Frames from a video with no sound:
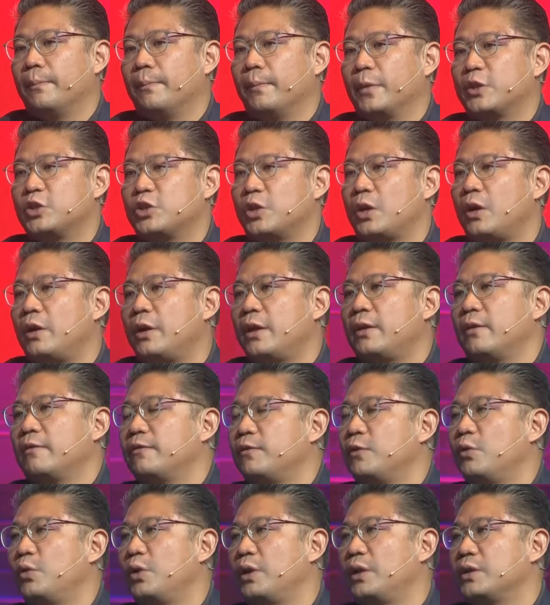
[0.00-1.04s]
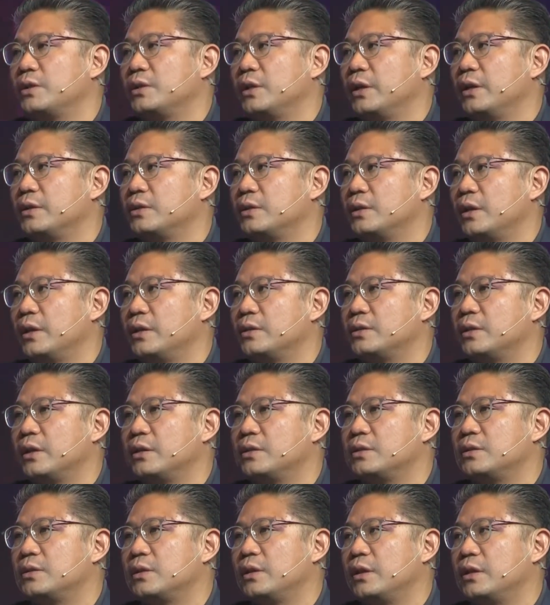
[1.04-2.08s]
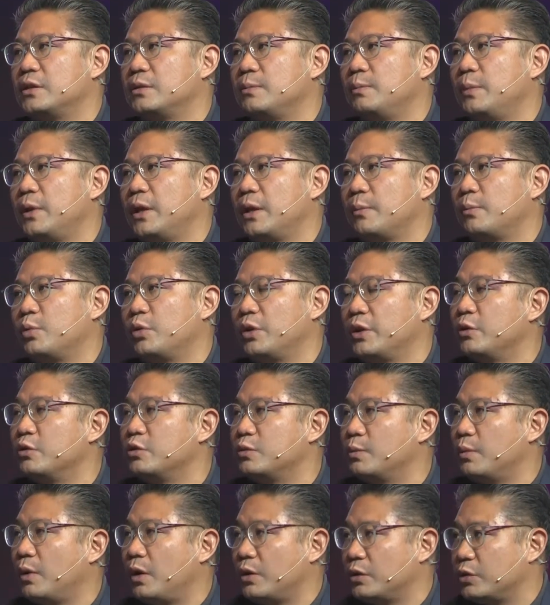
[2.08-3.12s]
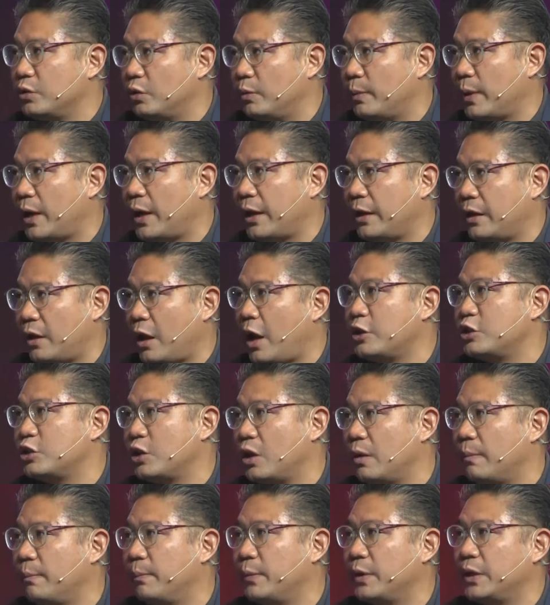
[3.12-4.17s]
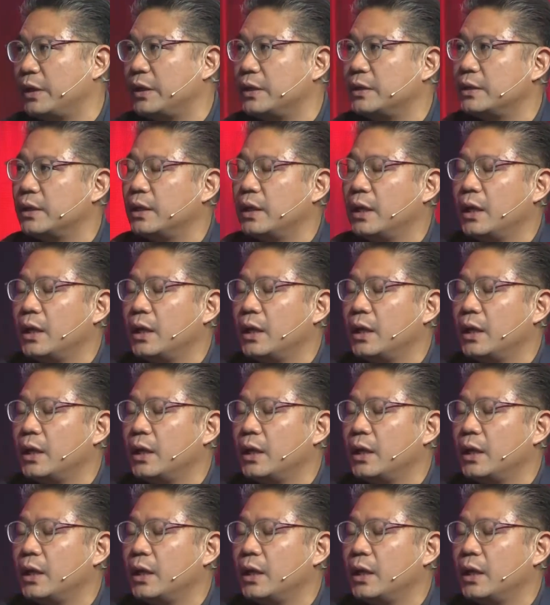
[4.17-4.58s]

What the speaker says: Majority of food is being produced also by large companies.